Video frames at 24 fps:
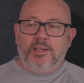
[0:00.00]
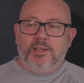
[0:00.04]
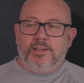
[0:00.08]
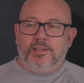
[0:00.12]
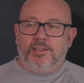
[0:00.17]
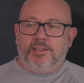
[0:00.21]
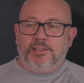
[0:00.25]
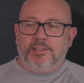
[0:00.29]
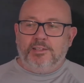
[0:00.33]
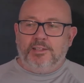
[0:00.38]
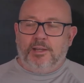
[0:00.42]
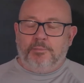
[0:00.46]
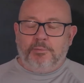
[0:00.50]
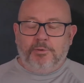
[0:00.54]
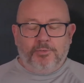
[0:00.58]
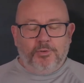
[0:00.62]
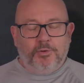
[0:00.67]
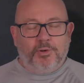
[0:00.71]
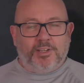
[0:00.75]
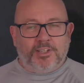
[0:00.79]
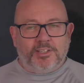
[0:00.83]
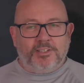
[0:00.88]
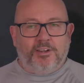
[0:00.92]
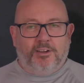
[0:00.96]
Now, before I
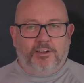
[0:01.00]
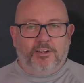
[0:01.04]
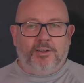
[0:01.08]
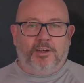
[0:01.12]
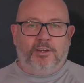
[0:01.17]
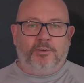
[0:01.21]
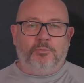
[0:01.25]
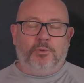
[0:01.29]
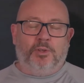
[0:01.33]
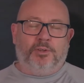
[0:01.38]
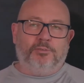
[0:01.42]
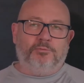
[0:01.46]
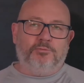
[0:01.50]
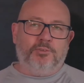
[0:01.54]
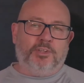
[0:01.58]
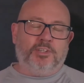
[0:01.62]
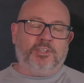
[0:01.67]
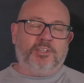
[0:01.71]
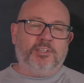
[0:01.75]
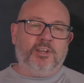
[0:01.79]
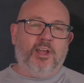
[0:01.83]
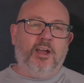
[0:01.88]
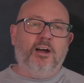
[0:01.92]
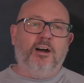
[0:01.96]
start on what risks
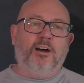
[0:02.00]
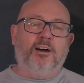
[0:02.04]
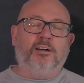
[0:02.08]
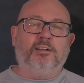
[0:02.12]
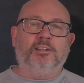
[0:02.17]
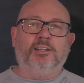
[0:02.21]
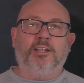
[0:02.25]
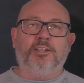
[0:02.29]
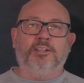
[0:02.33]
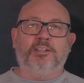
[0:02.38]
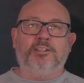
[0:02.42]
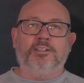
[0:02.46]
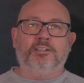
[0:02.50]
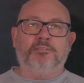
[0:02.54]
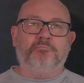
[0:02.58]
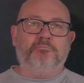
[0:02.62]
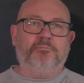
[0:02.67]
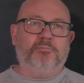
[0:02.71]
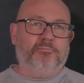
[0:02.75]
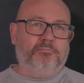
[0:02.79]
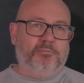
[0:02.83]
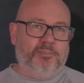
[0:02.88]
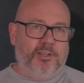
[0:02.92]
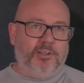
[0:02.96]
are, let's
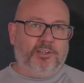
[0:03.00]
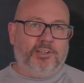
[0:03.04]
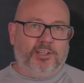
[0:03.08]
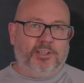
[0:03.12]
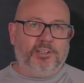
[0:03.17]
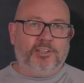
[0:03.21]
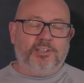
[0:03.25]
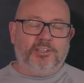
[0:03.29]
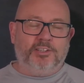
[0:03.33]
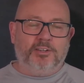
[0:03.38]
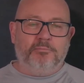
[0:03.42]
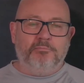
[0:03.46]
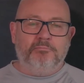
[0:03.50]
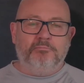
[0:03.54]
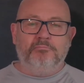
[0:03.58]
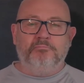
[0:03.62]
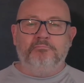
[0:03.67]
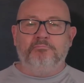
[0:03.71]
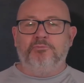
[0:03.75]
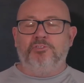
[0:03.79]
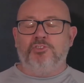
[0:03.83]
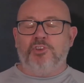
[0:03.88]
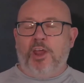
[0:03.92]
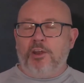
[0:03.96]
look at some
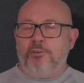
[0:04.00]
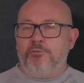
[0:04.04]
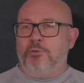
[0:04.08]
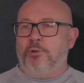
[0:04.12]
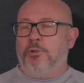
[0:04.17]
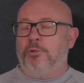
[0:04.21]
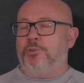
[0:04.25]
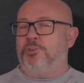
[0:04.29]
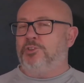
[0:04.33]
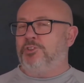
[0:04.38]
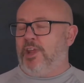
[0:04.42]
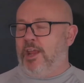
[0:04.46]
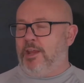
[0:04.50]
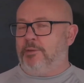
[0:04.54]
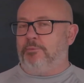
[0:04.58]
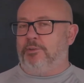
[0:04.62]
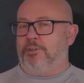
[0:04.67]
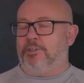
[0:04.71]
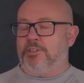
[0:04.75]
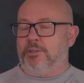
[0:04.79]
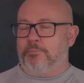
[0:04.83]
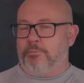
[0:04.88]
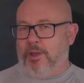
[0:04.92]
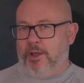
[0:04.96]
general statements
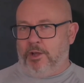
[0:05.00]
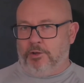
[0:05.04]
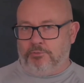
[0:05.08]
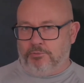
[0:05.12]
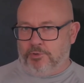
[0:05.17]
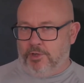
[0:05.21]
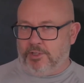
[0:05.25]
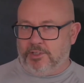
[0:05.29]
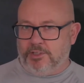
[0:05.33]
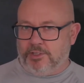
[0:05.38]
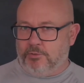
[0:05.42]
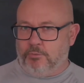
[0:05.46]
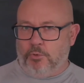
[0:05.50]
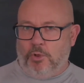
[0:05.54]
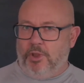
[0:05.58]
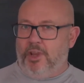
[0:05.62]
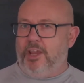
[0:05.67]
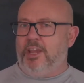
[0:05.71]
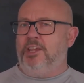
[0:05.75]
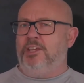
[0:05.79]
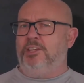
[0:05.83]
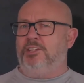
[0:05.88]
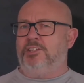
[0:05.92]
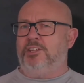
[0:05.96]
about risk. What
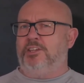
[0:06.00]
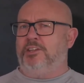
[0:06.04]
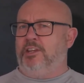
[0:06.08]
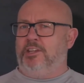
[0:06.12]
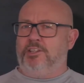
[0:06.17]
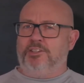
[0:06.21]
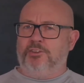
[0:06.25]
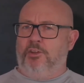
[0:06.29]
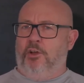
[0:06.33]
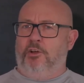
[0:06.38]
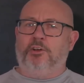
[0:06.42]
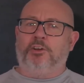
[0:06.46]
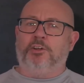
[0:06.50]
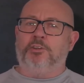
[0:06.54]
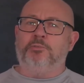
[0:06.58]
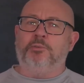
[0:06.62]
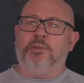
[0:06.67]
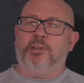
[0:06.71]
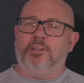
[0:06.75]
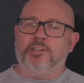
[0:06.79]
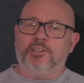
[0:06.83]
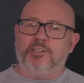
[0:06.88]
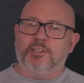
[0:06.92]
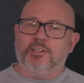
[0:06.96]
is and is not a
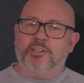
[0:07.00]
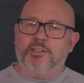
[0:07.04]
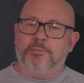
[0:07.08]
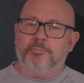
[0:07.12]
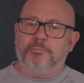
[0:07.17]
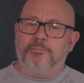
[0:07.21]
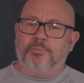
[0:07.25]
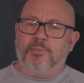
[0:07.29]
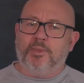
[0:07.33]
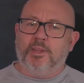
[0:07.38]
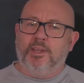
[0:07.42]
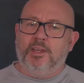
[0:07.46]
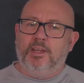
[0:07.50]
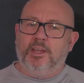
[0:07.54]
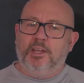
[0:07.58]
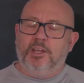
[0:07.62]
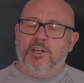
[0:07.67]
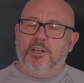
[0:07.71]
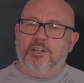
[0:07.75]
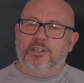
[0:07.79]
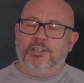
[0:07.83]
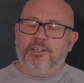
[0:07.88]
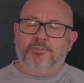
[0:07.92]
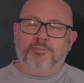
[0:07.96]
risk?
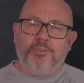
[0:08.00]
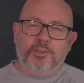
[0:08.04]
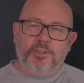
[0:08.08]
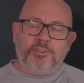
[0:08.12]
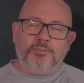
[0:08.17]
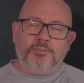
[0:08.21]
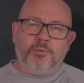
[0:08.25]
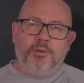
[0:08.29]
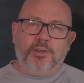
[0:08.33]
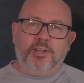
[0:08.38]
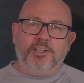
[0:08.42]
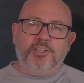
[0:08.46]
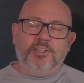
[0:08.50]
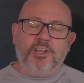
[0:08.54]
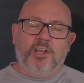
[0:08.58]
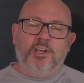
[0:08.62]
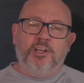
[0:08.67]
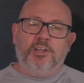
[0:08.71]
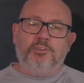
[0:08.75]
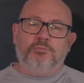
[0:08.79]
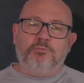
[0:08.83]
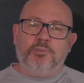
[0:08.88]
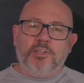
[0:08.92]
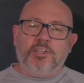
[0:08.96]
The first one is
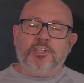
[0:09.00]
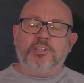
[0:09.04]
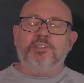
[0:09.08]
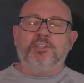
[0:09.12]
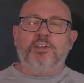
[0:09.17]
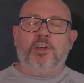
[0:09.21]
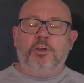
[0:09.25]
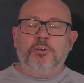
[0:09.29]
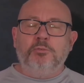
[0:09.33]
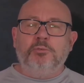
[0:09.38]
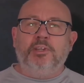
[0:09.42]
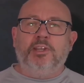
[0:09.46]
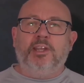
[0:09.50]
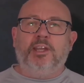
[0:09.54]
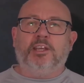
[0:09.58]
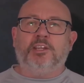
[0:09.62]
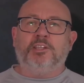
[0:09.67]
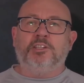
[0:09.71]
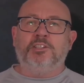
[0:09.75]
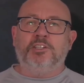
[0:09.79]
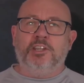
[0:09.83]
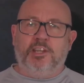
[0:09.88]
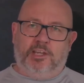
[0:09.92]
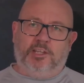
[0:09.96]
risks only
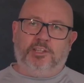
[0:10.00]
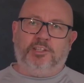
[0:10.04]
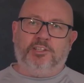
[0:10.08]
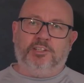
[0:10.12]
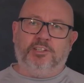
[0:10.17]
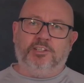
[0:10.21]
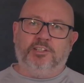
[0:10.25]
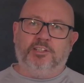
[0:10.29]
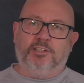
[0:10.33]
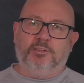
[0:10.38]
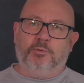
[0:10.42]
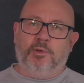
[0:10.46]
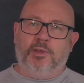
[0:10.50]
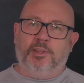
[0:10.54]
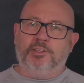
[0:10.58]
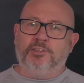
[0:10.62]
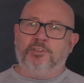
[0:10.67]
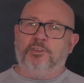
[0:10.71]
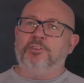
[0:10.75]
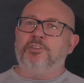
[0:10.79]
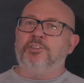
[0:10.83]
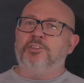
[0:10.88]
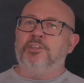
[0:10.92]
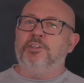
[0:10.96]
exist where there's
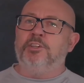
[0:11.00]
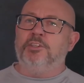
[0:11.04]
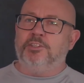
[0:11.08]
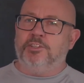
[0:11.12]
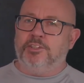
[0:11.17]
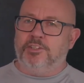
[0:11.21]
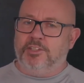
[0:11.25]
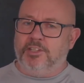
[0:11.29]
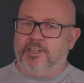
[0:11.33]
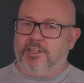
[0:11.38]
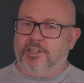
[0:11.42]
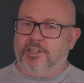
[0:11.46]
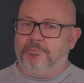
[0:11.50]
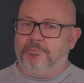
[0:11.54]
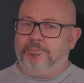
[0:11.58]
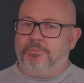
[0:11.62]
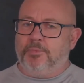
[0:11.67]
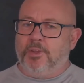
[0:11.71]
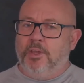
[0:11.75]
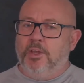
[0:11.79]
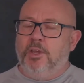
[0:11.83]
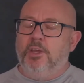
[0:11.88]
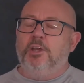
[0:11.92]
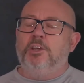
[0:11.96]
uncertainty.
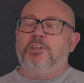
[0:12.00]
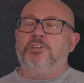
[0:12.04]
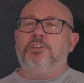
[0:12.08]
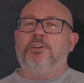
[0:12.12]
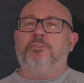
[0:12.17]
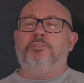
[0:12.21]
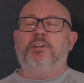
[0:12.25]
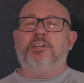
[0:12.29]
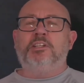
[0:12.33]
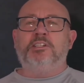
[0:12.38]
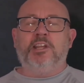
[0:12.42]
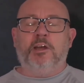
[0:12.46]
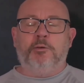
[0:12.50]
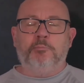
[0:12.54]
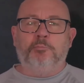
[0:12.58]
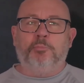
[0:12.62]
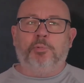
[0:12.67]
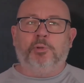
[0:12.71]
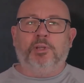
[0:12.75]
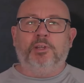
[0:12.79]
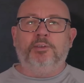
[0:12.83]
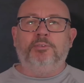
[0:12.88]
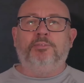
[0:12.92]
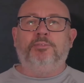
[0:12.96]
So, for example,
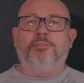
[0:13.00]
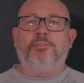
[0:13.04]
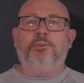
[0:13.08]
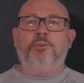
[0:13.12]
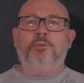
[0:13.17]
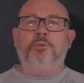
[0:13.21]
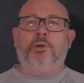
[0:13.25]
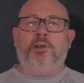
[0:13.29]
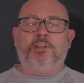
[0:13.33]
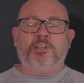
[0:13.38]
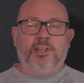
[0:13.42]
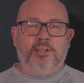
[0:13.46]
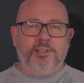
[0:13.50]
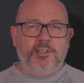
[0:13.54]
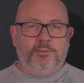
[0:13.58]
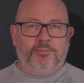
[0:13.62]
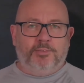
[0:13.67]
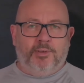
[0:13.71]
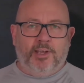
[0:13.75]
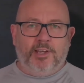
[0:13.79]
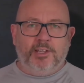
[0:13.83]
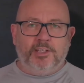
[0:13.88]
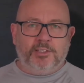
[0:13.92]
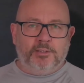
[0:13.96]
if you identify
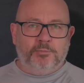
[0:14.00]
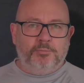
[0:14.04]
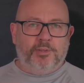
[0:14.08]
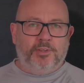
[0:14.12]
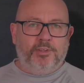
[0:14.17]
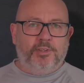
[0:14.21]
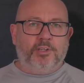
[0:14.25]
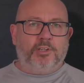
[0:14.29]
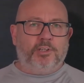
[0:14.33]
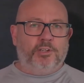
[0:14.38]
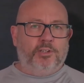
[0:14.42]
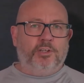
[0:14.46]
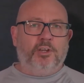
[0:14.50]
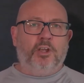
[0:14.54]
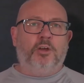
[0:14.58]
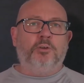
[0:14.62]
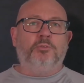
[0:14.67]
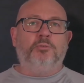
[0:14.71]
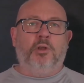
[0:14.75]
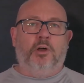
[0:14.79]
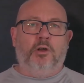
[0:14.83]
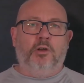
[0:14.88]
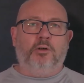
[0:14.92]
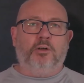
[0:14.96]
something that could go
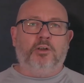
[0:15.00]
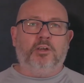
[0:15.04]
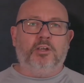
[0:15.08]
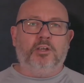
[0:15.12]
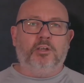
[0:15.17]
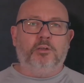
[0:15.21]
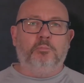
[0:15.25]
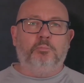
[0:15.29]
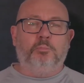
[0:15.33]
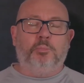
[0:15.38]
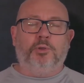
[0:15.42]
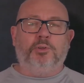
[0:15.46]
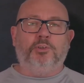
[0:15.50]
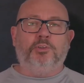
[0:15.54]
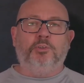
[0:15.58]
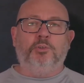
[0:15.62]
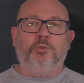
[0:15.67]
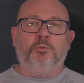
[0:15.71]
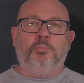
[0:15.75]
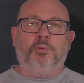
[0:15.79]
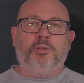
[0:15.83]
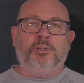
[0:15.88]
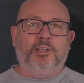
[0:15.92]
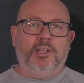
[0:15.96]
wrong, but you
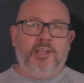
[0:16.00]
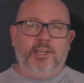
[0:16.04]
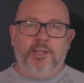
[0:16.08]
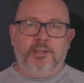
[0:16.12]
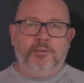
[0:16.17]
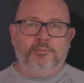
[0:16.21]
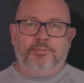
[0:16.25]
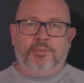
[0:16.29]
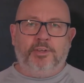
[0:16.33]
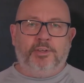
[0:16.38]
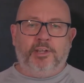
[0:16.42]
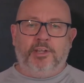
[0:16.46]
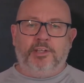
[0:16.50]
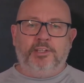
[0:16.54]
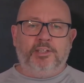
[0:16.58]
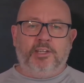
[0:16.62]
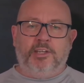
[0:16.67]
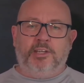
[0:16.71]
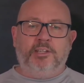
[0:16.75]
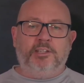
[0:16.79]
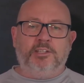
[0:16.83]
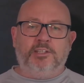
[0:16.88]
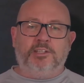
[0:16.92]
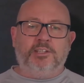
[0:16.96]
believe that it
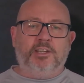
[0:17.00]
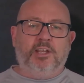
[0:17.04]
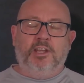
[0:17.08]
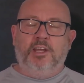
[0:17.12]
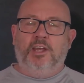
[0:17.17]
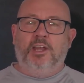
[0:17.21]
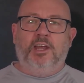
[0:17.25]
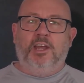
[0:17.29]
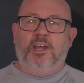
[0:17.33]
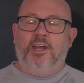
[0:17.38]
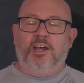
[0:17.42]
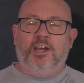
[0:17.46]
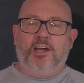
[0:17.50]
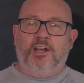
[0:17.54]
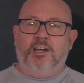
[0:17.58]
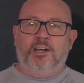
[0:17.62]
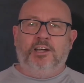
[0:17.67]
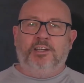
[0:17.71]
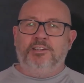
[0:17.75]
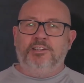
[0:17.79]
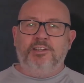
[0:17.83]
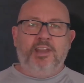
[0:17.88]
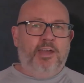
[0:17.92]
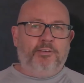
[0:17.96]
is
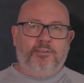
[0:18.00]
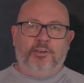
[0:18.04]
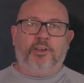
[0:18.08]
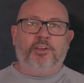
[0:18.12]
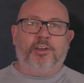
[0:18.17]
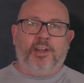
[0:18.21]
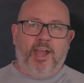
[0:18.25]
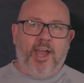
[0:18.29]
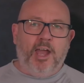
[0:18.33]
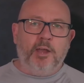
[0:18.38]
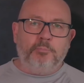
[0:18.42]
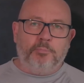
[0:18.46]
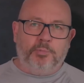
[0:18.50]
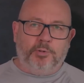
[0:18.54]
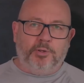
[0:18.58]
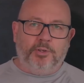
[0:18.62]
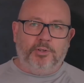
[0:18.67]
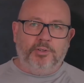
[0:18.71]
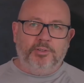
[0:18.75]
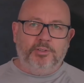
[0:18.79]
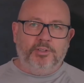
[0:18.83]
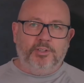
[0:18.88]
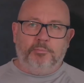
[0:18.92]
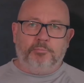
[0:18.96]
never going to happen,
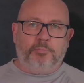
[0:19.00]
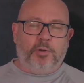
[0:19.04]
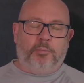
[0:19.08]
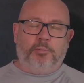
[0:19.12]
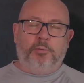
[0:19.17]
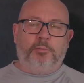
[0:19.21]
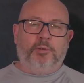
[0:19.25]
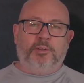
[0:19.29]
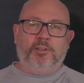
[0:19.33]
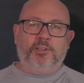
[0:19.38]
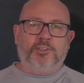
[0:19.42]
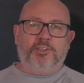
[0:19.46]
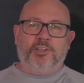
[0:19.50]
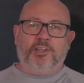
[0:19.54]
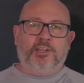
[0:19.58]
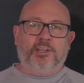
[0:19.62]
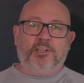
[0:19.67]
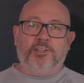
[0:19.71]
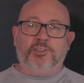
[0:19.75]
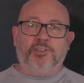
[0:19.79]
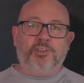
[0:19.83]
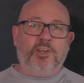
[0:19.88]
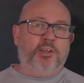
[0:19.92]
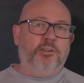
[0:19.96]
the probability is
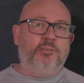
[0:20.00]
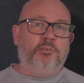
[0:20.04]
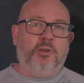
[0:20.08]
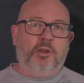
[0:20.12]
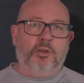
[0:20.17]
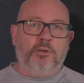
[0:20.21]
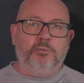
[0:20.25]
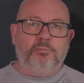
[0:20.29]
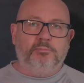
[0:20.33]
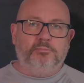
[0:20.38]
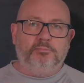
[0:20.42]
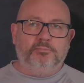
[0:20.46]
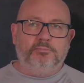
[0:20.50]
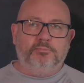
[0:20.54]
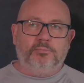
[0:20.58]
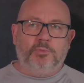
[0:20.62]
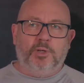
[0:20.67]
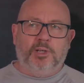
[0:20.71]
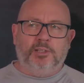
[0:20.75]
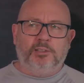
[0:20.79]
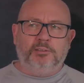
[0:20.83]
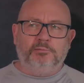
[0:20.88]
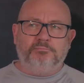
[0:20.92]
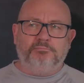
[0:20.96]
0,
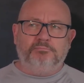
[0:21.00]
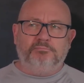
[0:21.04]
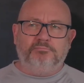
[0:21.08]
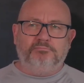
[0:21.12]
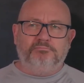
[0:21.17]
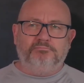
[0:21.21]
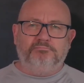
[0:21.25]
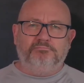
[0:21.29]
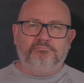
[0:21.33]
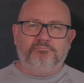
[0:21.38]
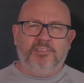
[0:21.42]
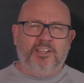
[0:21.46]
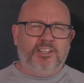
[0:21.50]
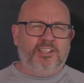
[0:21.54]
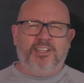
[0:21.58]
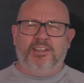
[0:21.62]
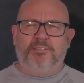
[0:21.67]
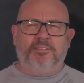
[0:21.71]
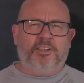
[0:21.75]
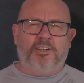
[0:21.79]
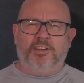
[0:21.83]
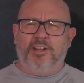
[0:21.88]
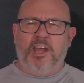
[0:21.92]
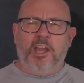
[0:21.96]
well, it's never
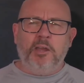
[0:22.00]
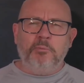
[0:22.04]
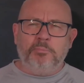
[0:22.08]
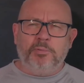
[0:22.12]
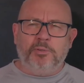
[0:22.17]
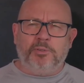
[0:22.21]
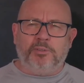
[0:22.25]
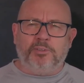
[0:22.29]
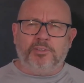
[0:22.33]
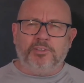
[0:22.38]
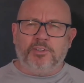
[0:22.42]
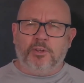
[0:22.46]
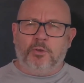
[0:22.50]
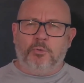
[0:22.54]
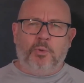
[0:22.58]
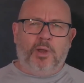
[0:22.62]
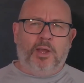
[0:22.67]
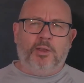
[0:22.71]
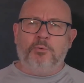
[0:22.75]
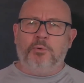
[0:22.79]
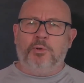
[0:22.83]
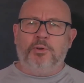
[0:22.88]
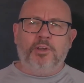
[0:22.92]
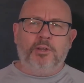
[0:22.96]
going to happen. So why
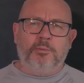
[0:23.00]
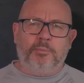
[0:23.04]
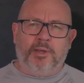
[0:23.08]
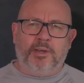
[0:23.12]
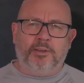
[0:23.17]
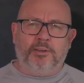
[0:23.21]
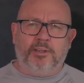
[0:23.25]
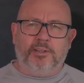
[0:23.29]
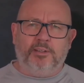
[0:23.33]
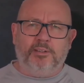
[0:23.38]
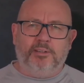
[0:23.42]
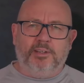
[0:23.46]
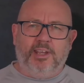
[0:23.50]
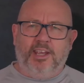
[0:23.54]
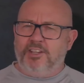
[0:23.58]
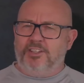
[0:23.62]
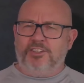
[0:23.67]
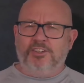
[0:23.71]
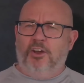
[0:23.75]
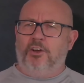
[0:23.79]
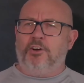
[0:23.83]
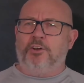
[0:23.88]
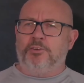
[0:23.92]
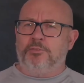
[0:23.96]
worry about it? It's
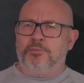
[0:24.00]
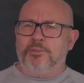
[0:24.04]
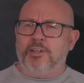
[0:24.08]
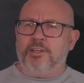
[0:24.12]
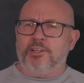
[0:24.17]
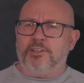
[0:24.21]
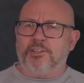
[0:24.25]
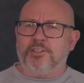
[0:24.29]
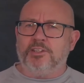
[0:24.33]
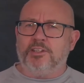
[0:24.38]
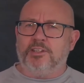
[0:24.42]
not a risk.